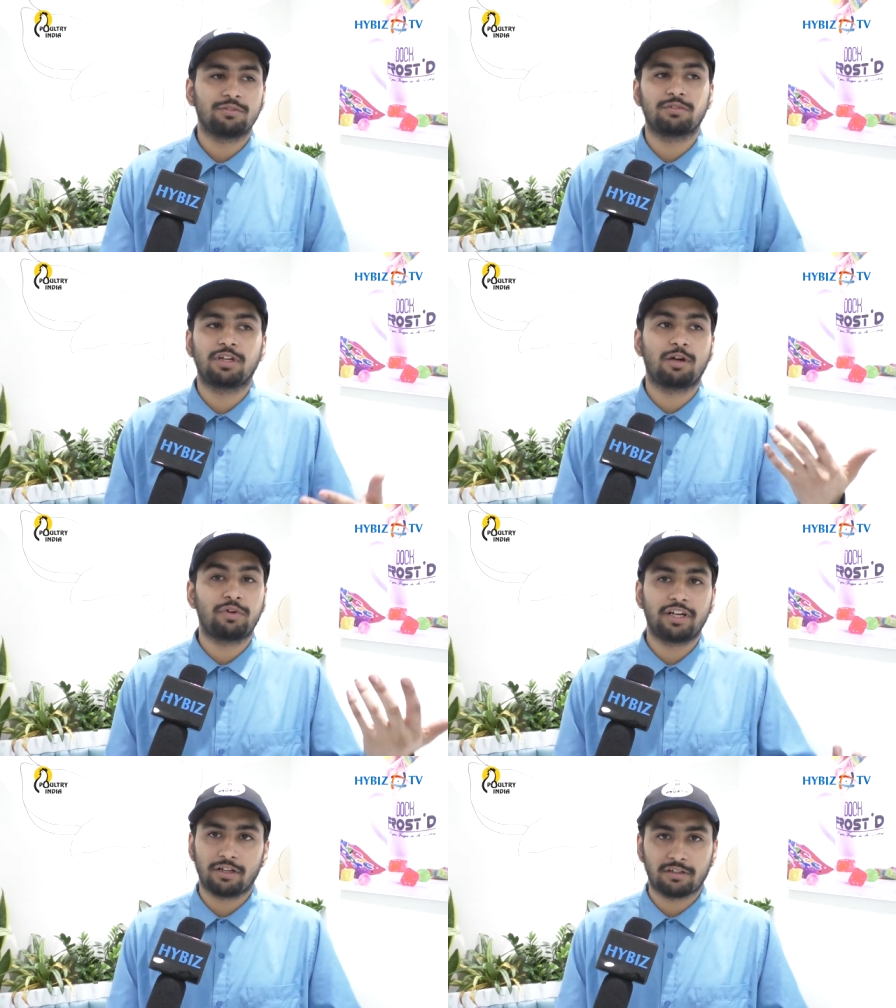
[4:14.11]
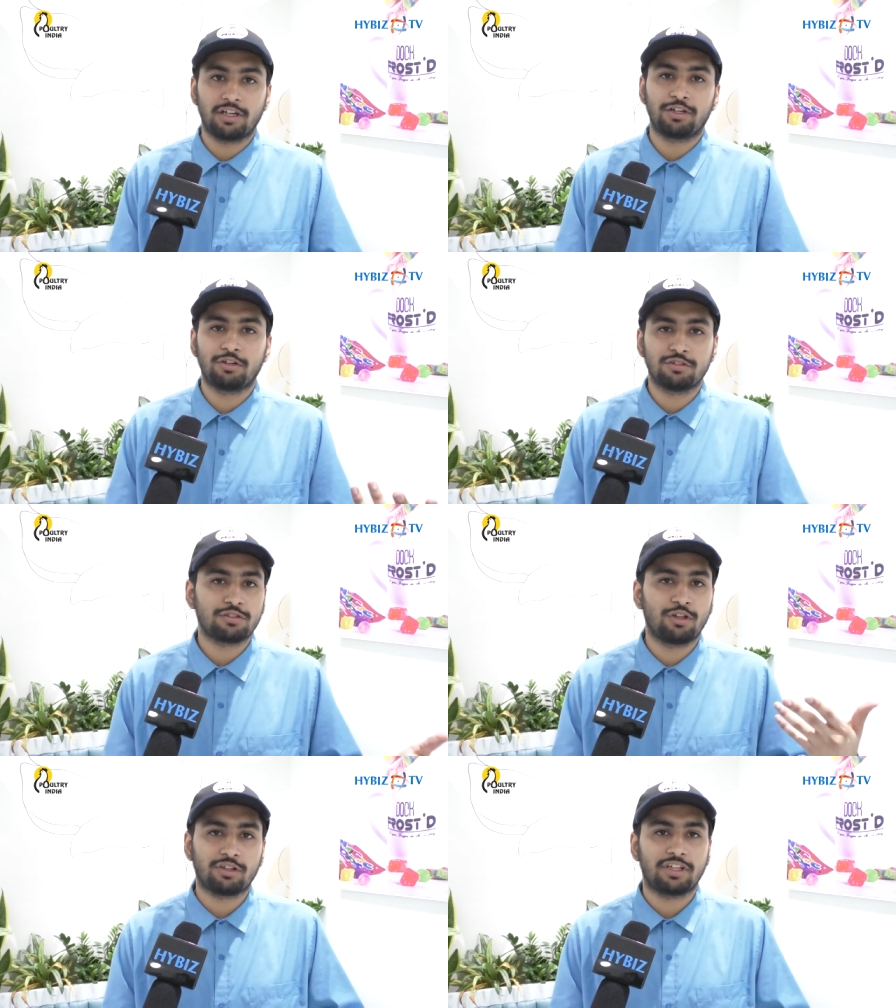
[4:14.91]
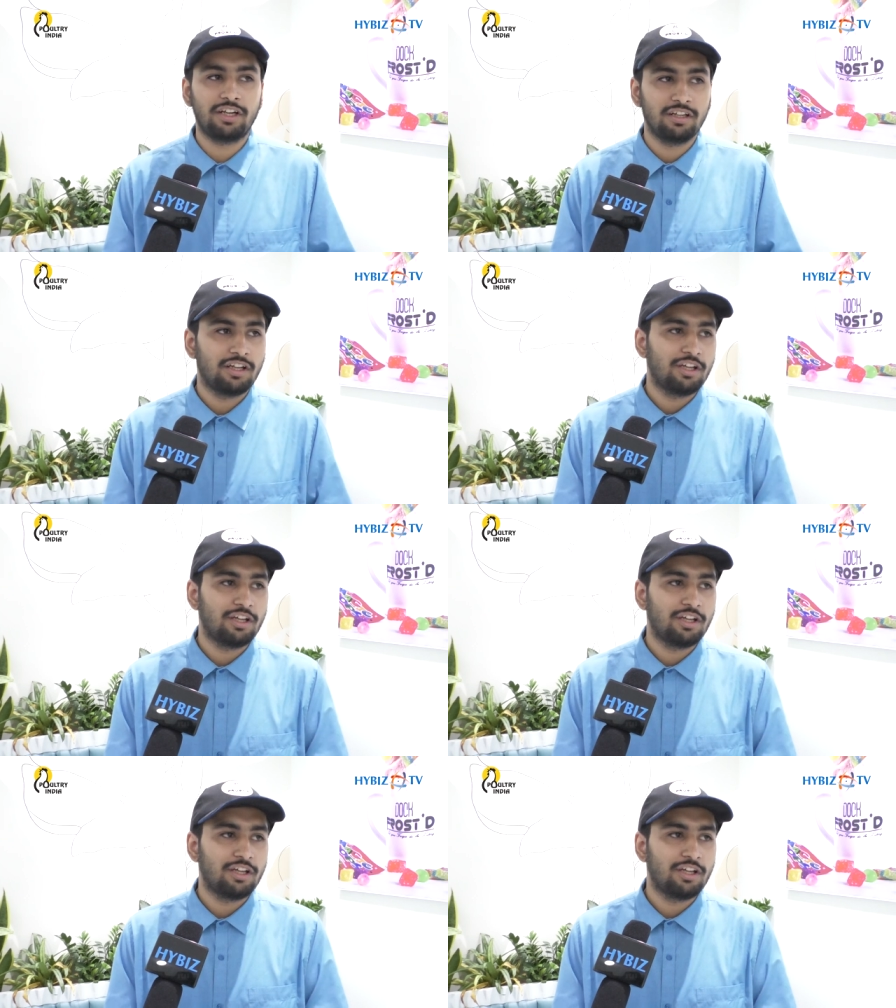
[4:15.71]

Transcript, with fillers: We update uh, continuously on that.